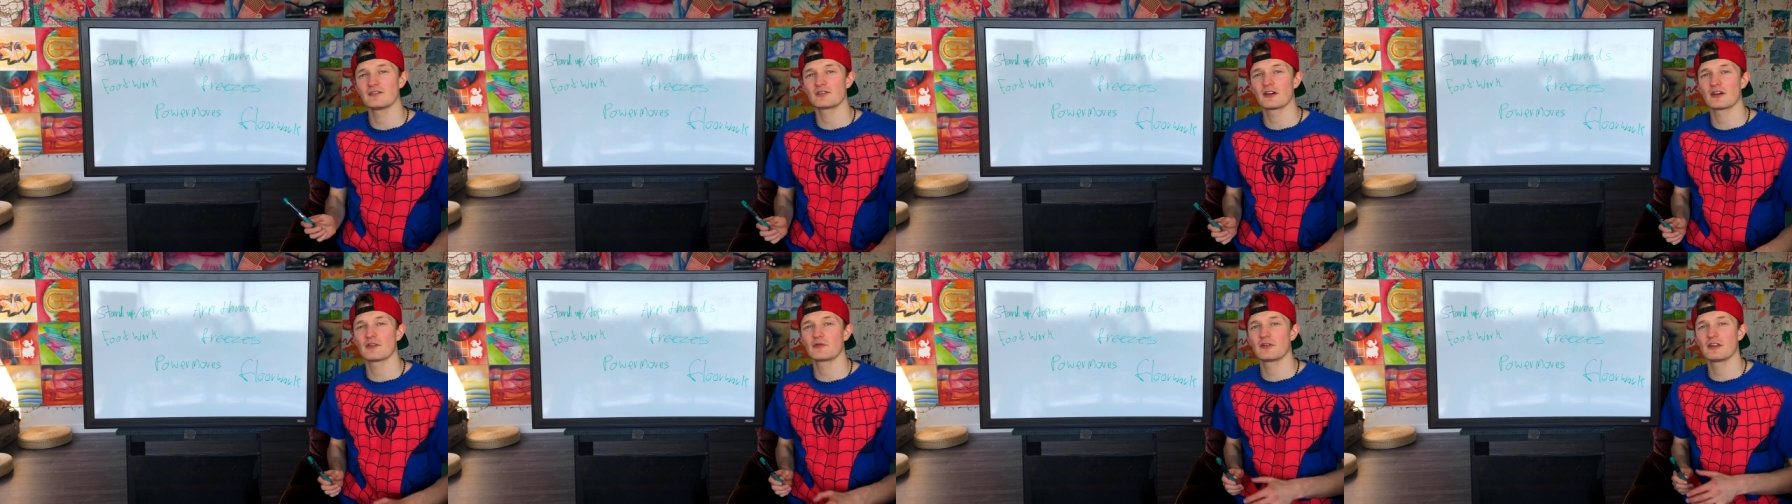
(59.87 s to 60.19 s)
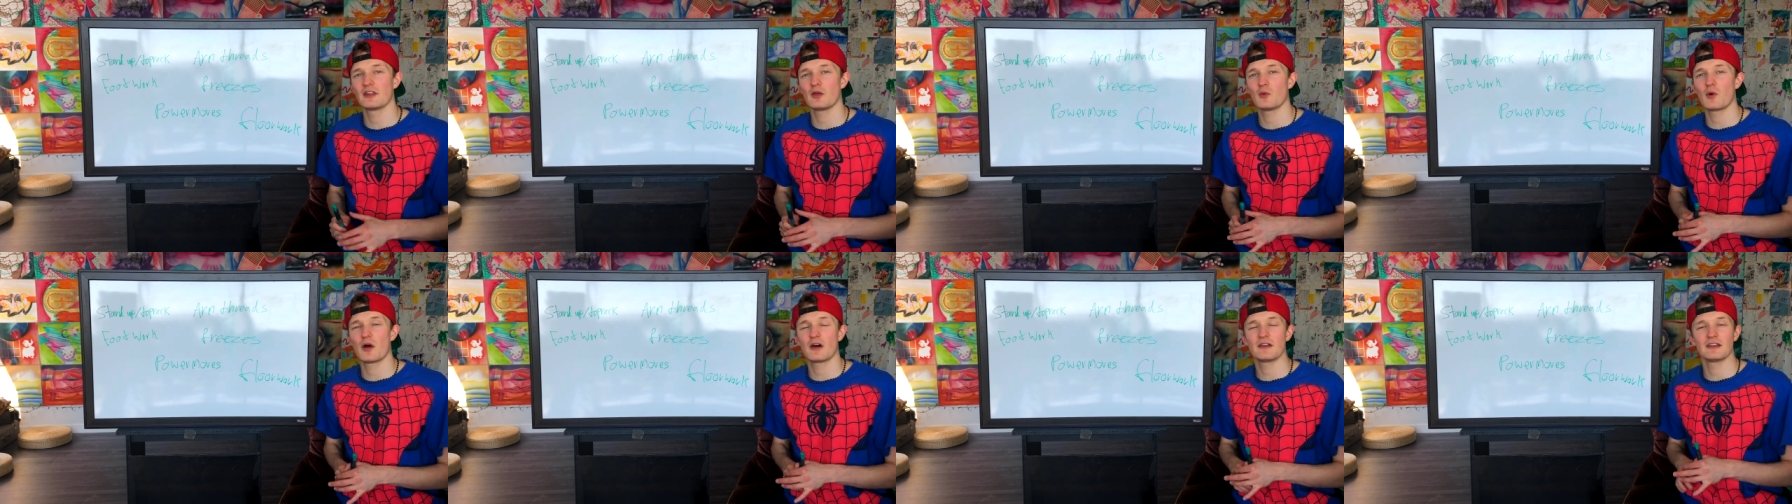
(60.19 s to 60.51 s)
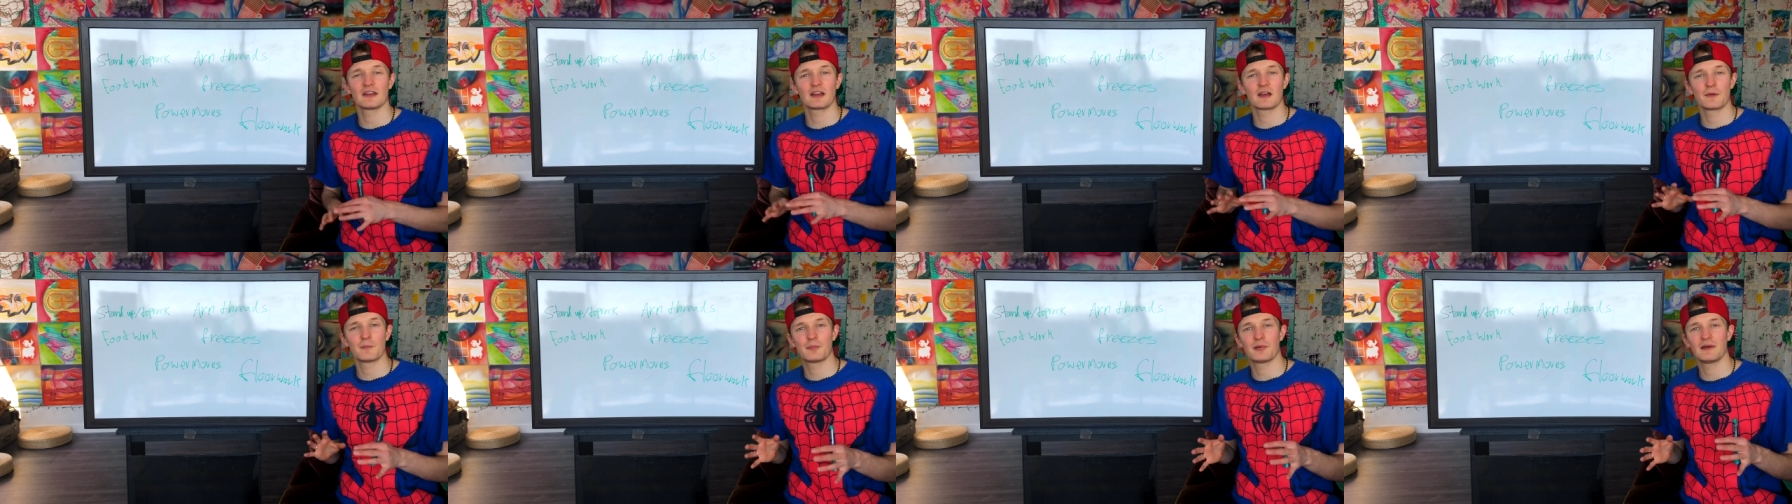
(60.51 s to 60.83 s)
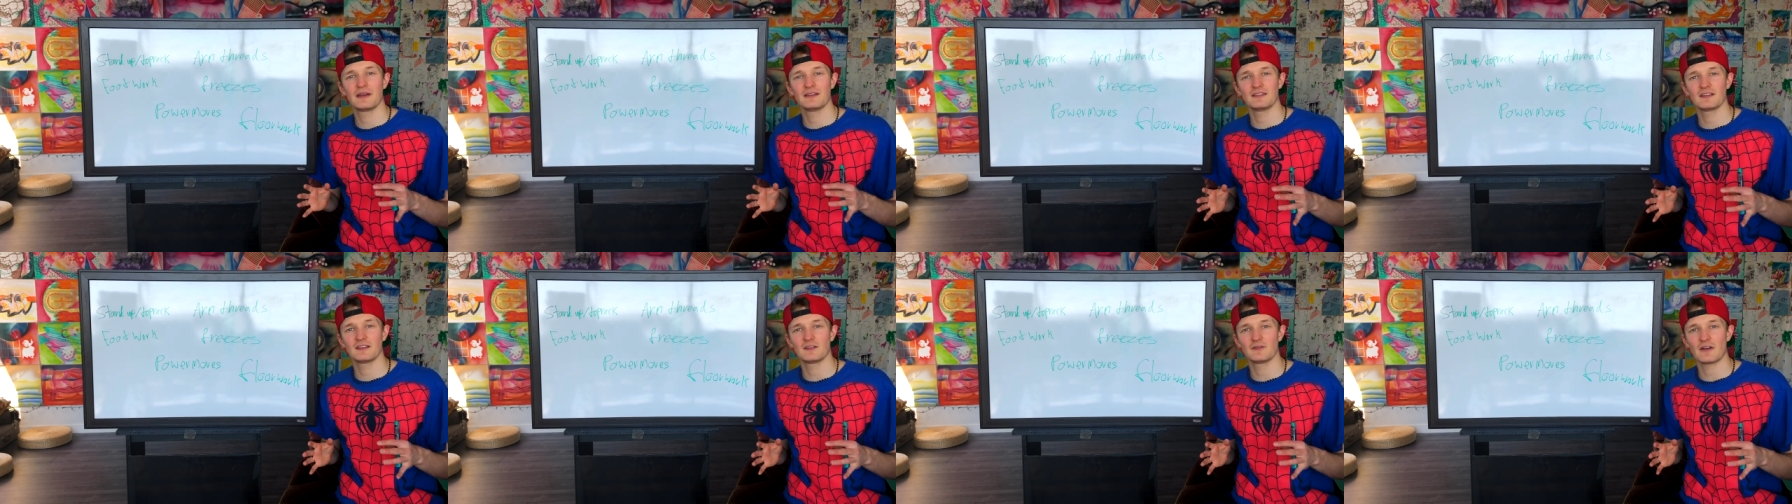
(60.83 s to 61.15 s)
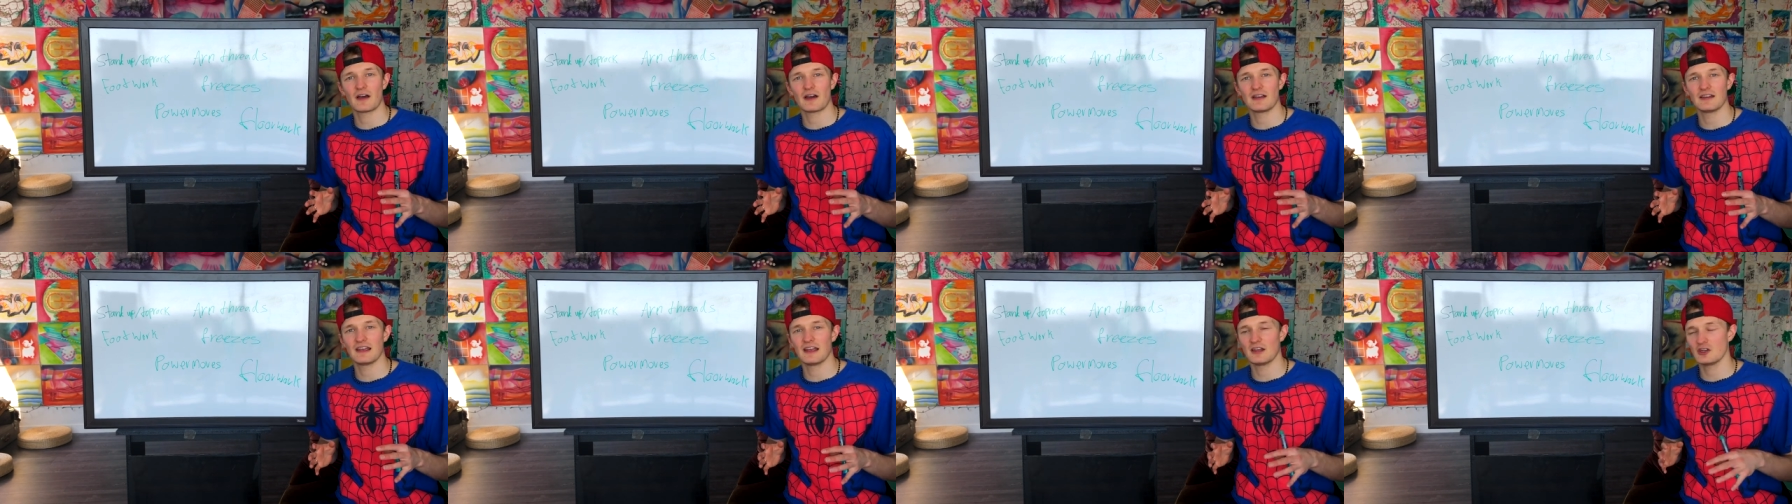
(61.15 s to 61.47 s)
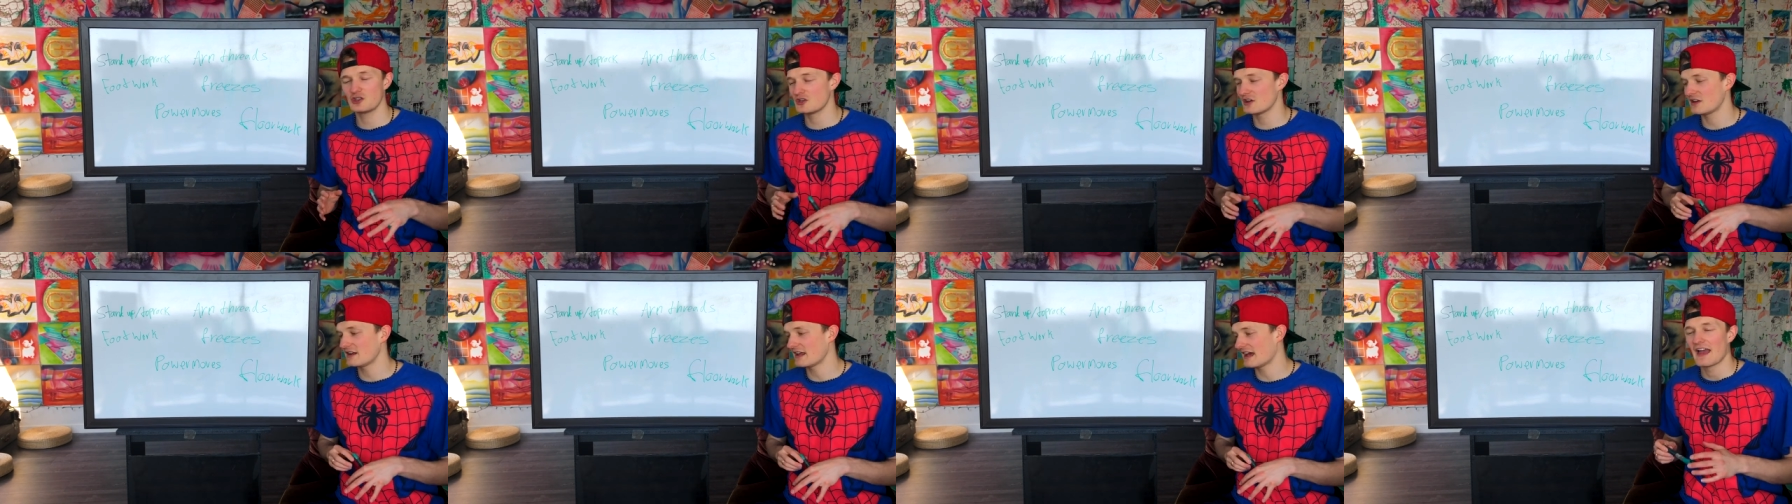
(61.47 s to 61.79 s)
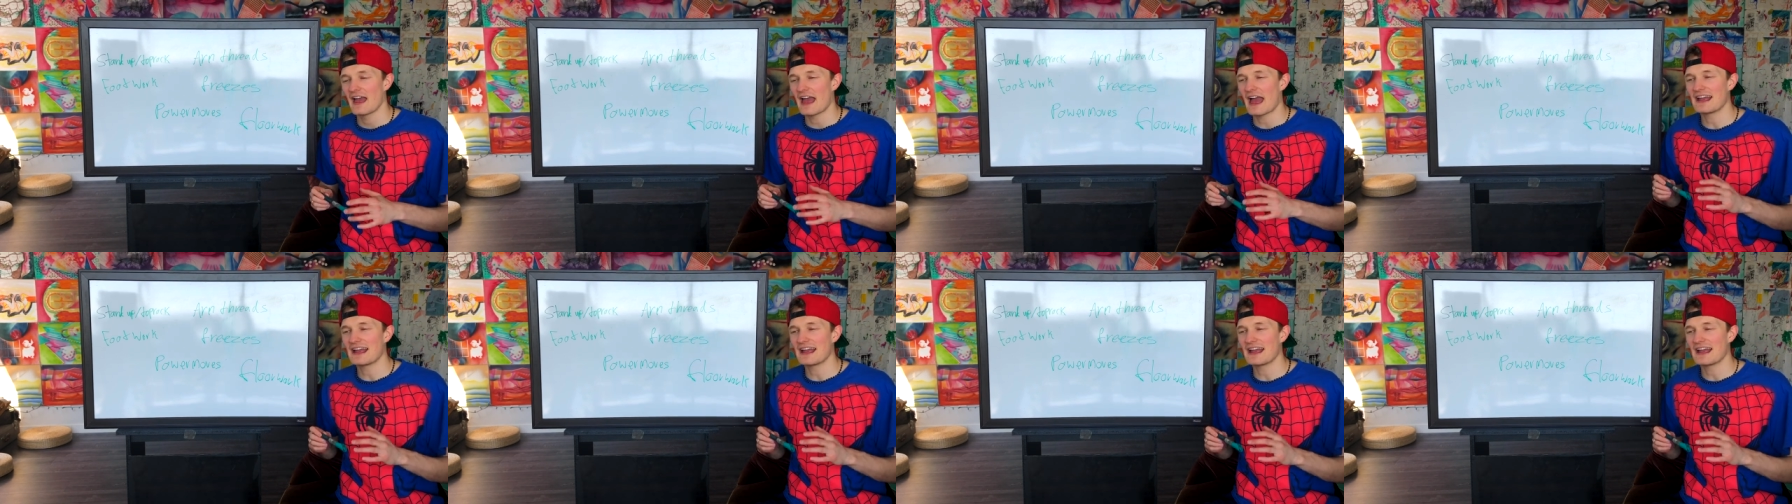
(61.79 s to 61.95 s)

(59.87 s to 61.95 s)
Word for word: so I really wanted to complete this foundation